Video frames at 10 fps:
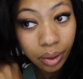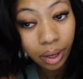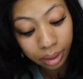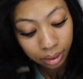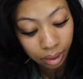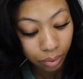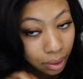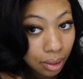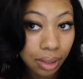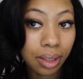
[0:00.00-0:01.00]
Okay, so we
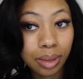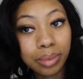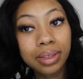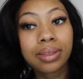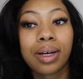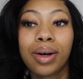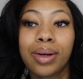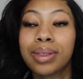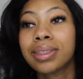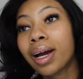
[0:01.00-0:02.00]
need to comb these
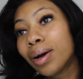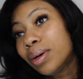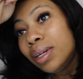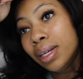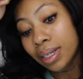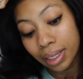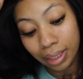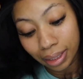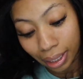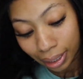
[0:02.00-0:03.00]
curls.
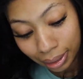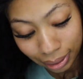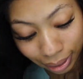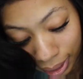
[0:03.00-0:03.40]
I need to